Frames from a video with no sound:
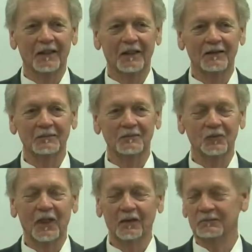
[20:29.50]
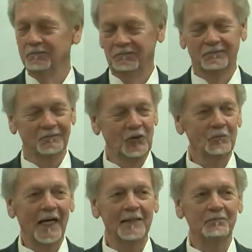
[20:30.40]
Uh, well,
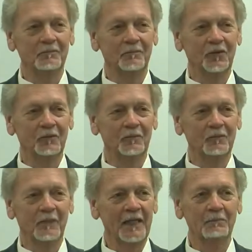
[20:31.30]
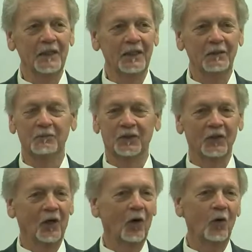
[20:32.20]
you might, you may be, but
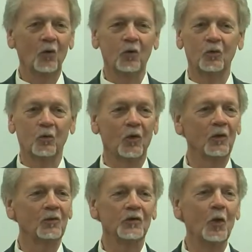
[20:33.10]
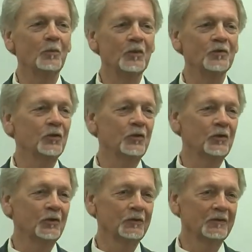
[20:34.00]
the whole world's open to
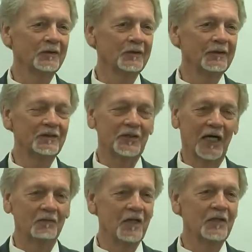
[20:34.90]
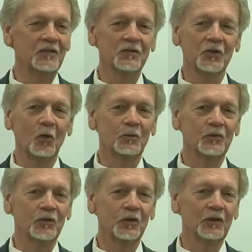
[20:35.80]
you. Salvation's
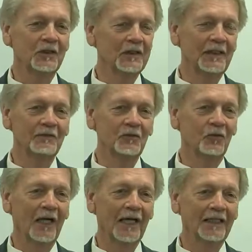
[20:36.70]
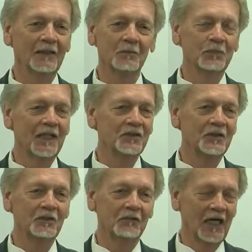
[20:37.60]
open to you. Living right and the
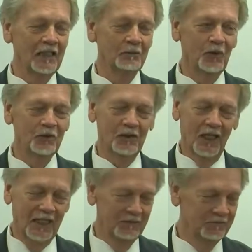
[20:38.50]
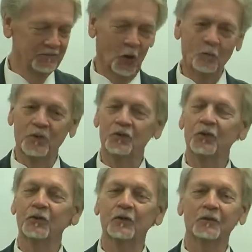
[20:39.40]
blessings of God upon your life is open
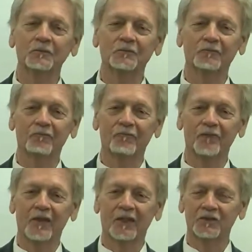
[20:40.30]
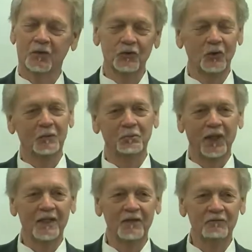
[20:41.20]
to you. So you can
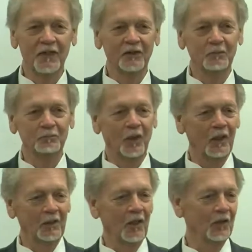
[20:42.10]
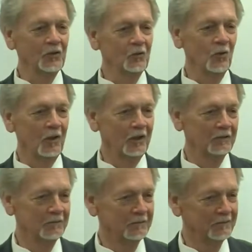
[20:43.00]
play the victim part all you want.